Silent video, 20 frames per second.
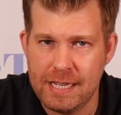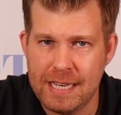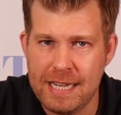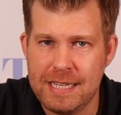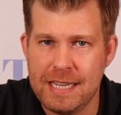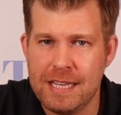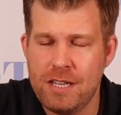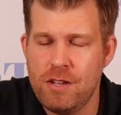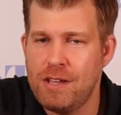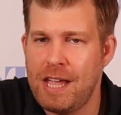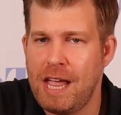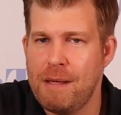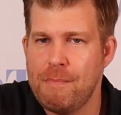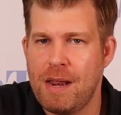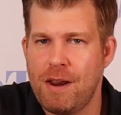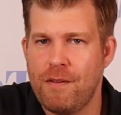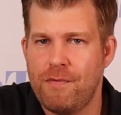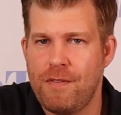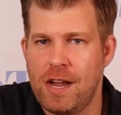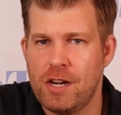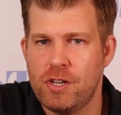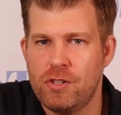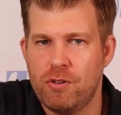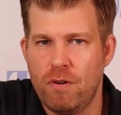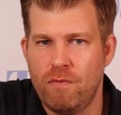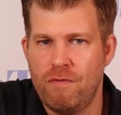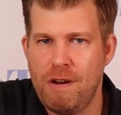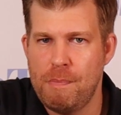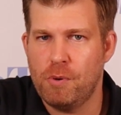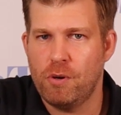leading UK
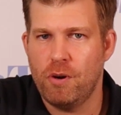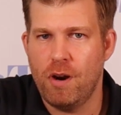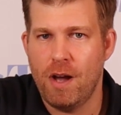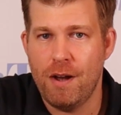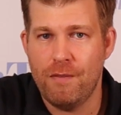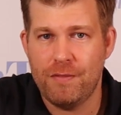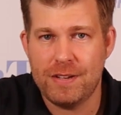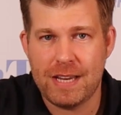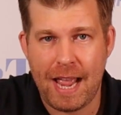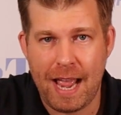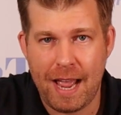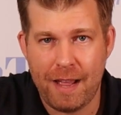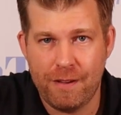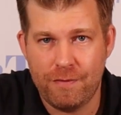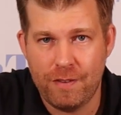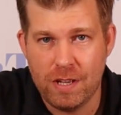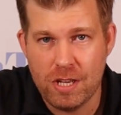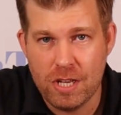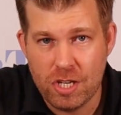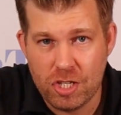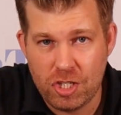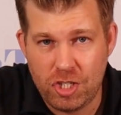manufacturer RIBcraft have